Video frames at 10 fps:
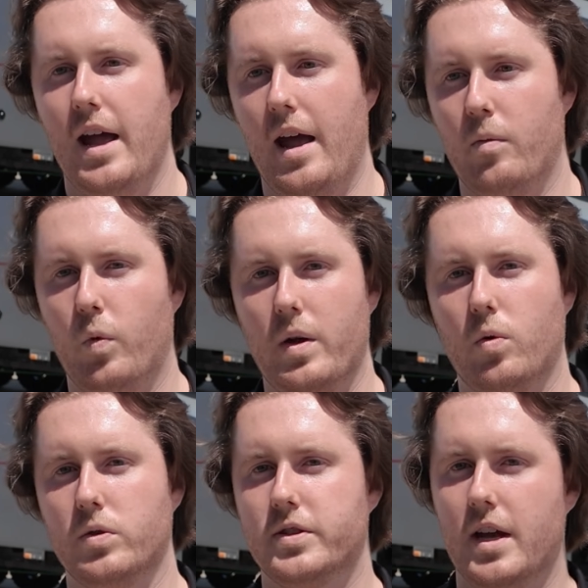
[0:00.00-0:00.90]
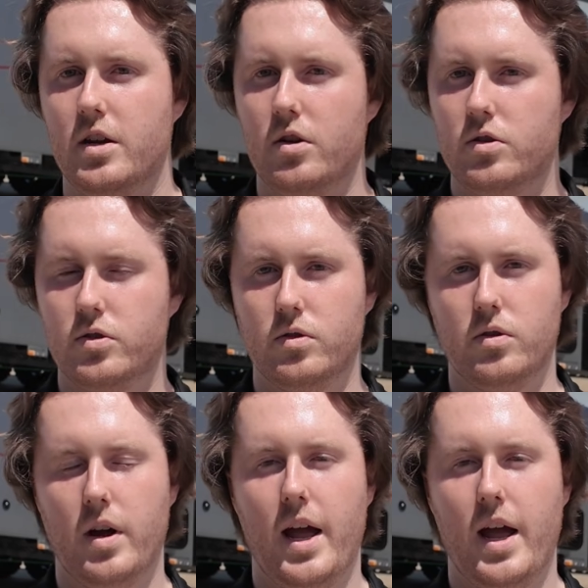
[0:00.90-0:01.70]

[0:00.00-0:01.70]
and we will send you to